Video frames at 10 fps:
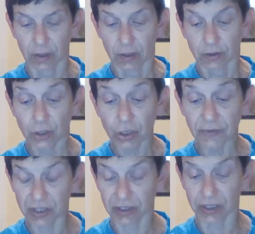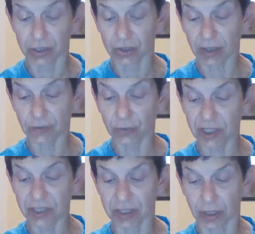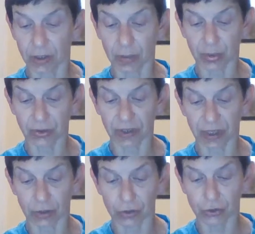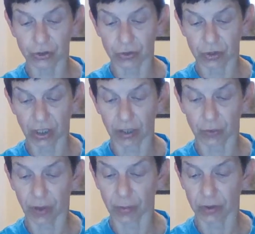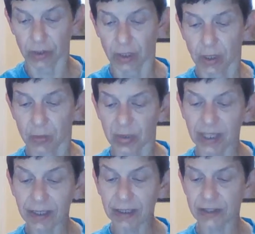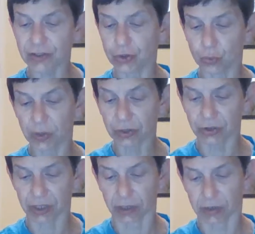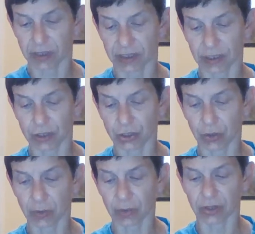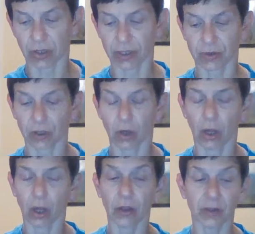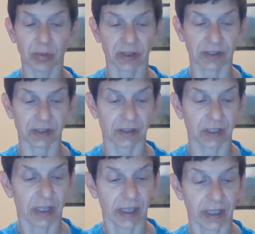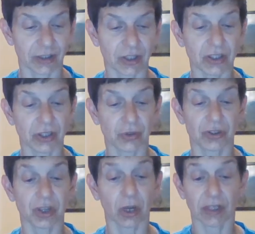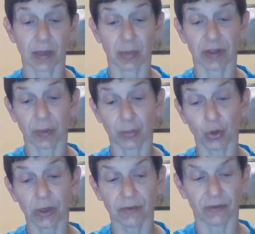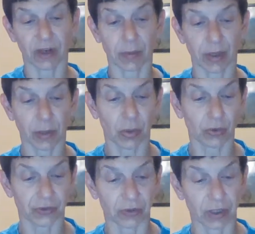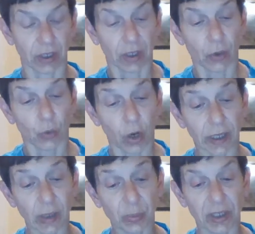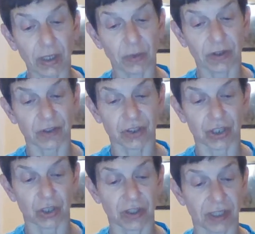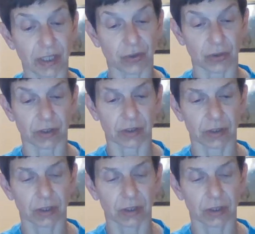Nervously, Trevor reached down and pulled on the loose tire rubber. "Petey needs a new wheelchair," he said, showing Mr. Hedrick all the places he had just used duct tape on the broken frame and upholstery. "Walking Petey with this chair is dangerous."